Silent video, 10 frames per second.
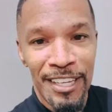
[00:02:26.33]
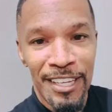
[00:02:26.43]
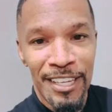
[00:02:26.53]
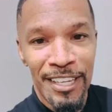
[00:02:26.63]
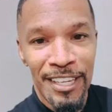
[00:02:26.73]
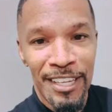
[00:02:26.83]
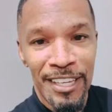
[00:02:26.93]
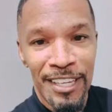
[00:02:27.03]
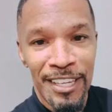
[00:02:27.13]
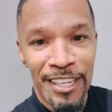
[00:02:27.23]

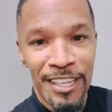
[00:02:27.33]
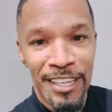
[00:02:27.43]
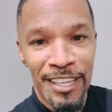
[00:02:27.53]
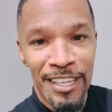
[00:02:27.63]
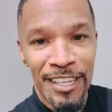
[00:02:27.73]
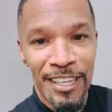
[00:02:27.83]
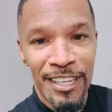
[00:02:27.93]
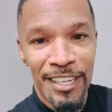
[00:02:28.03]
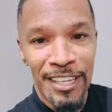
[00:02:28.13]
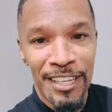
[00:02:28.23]

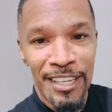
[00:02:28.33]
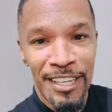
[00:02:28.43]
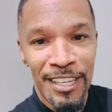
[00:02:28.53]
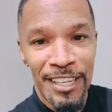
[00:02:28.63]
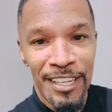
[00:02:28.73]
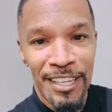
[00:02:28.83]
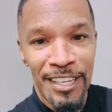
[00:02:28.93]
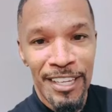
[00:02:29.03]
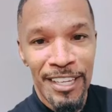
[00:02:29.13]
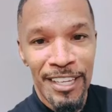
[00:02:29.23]

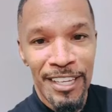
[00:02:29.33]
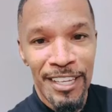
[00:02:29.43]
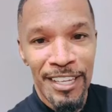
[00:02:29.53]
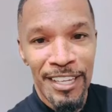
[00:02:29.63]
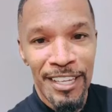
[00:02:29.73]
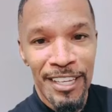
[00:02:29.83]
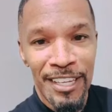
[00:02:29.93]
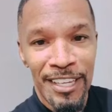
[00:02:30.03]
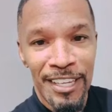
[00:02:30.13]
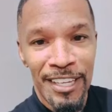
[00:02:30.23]

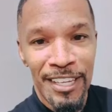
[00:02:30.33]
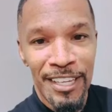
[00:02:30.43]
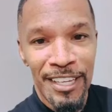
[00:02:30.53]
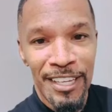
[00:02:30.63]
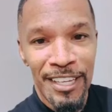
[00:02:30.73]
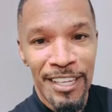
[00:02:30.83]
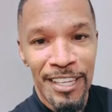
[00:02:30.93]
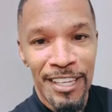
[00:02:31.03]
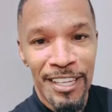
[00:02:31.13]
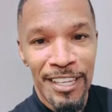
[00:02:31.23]

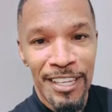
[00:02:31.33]
[no speech]